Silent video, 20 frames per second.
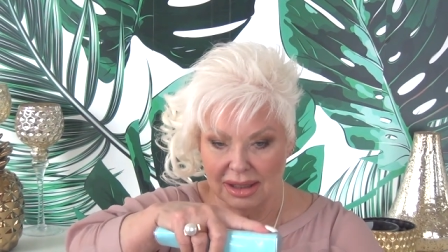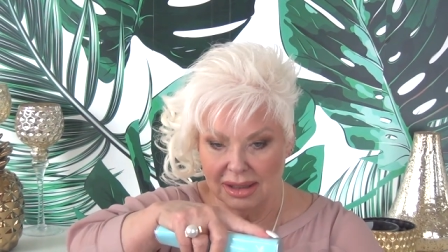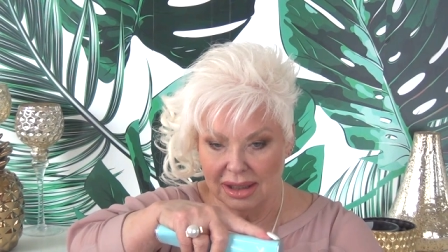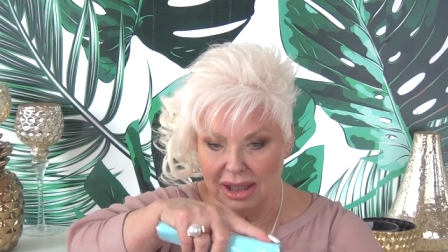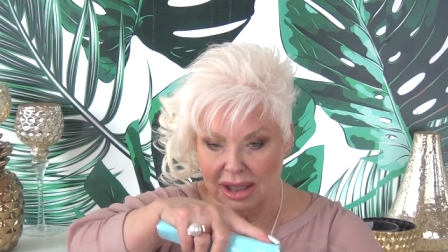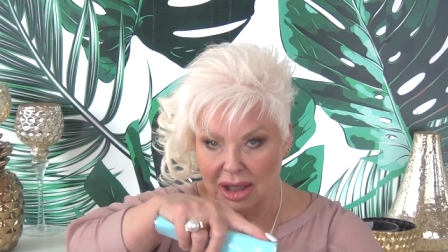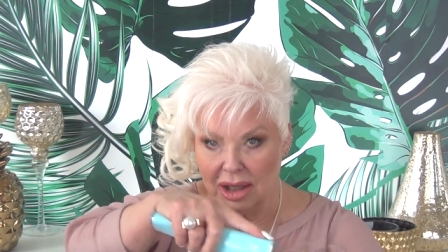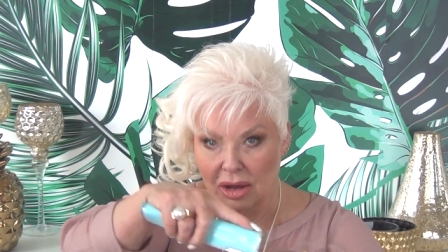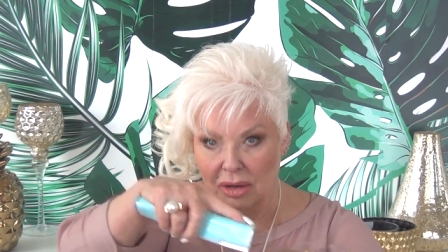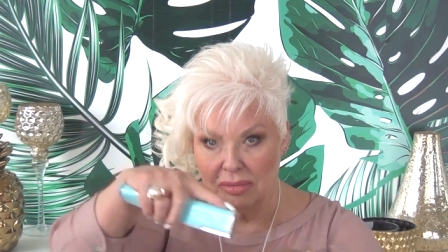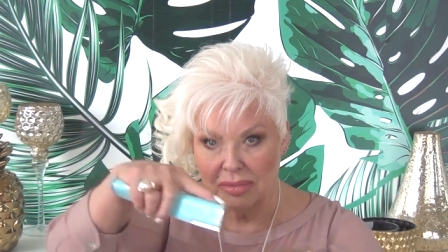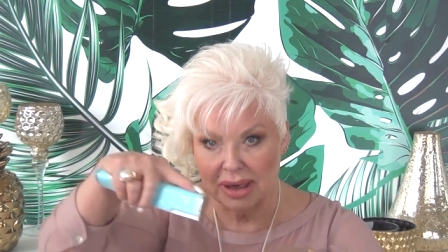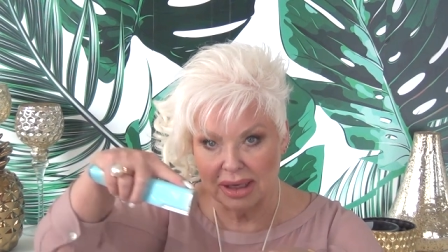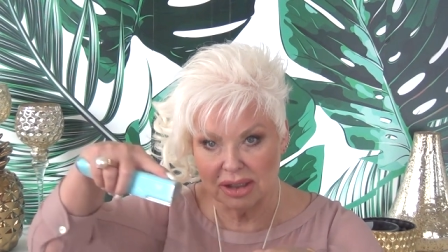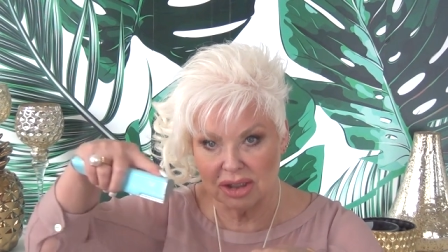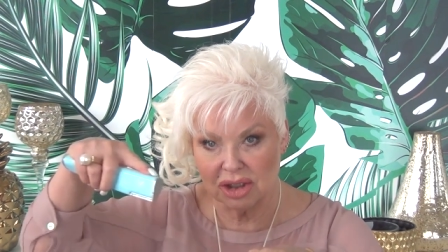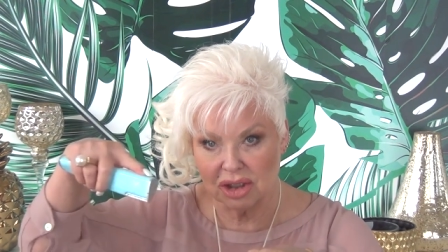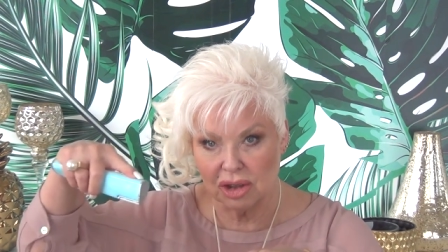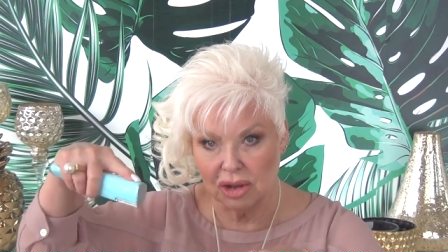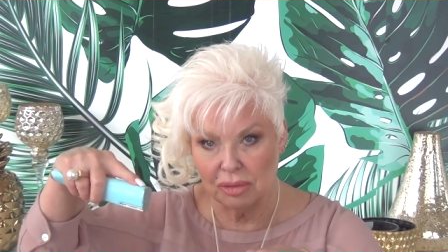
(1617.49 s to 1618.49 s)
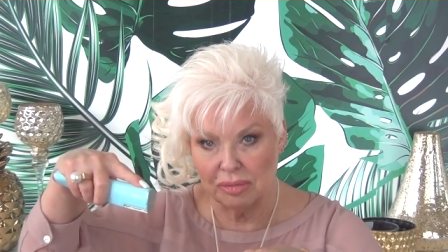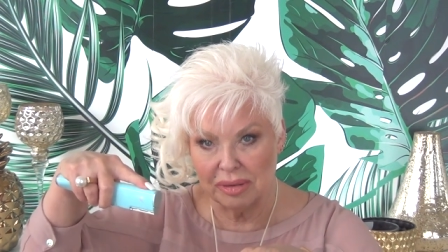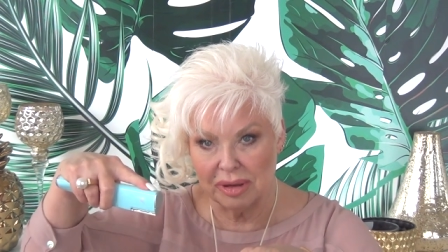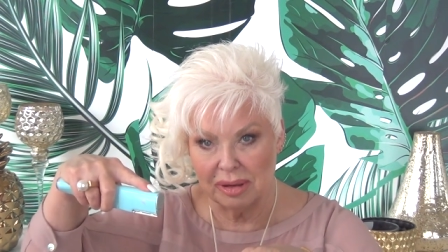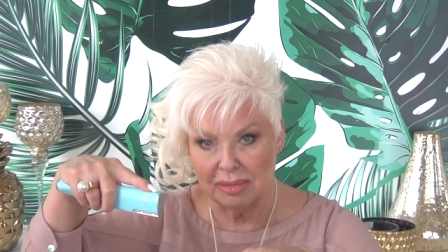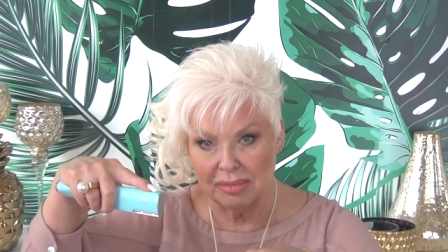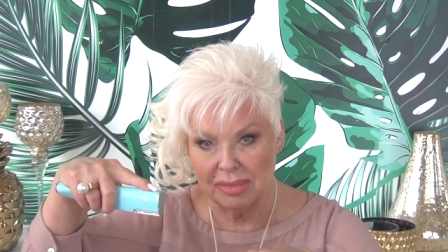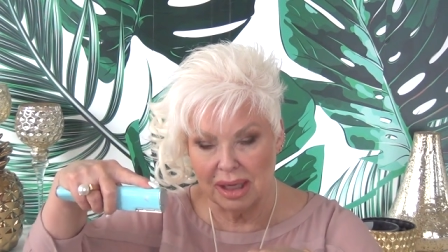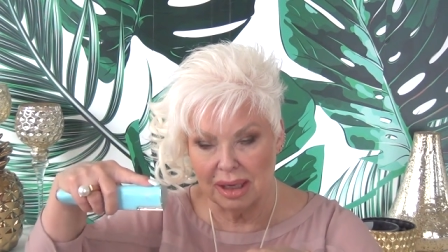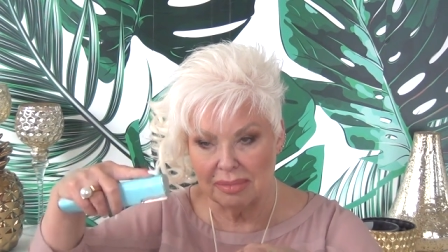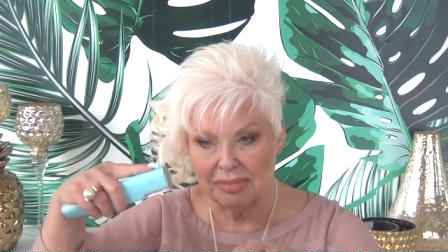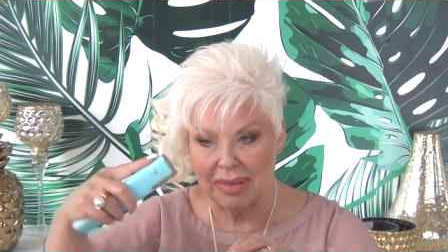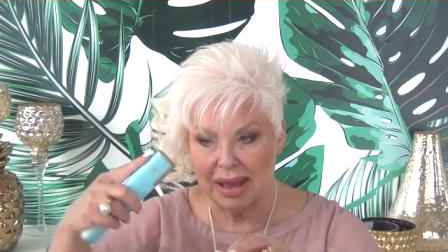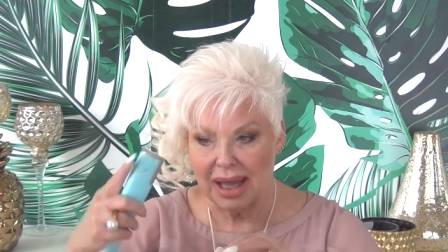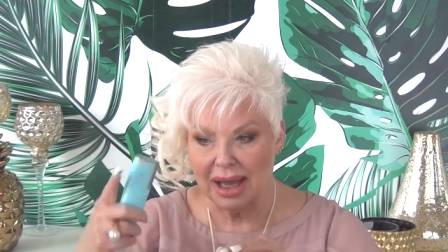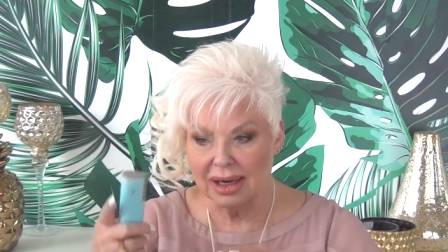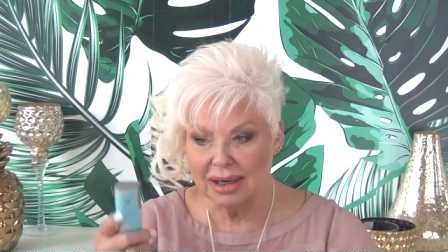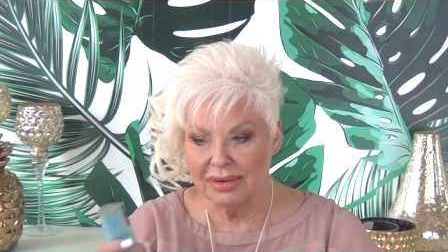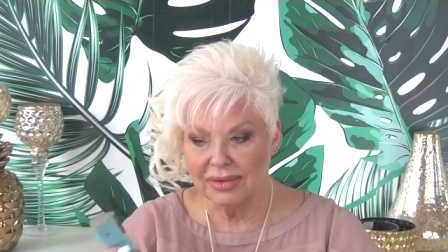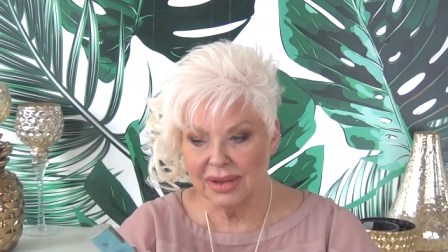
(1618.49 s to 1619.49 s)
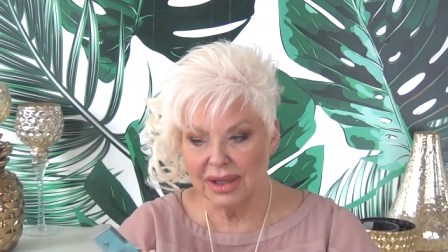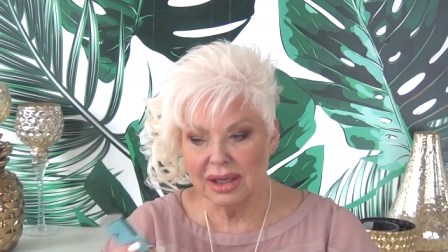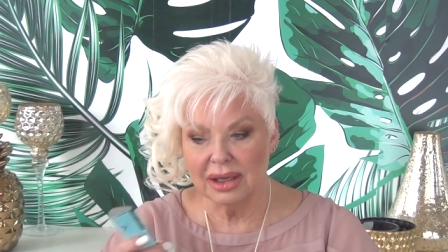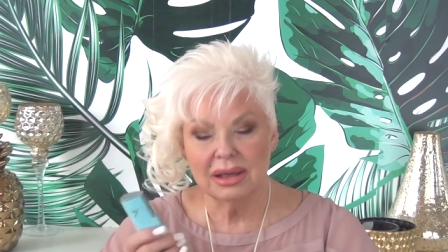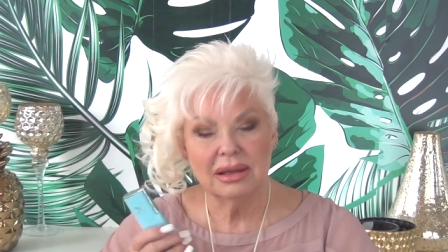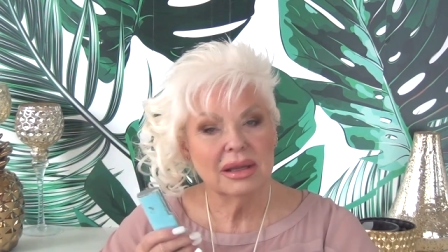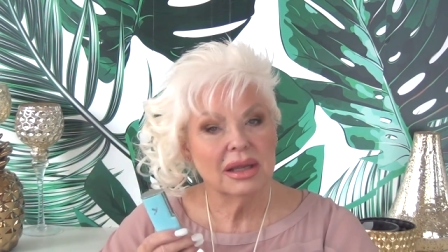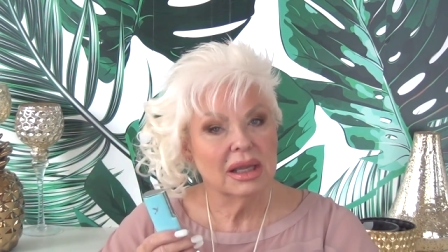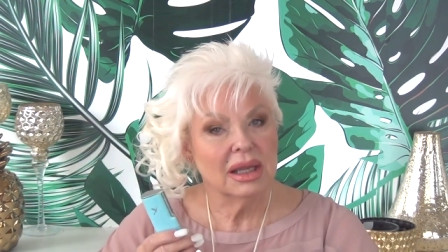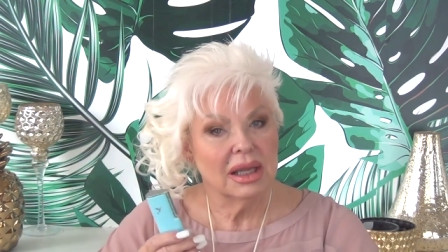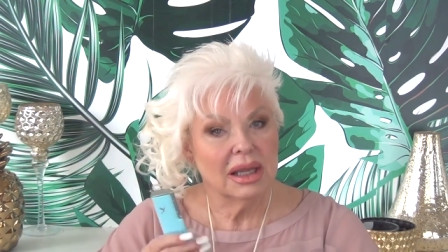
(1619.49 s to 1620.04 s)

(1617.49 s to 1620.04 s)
you know, by scooping them up out of the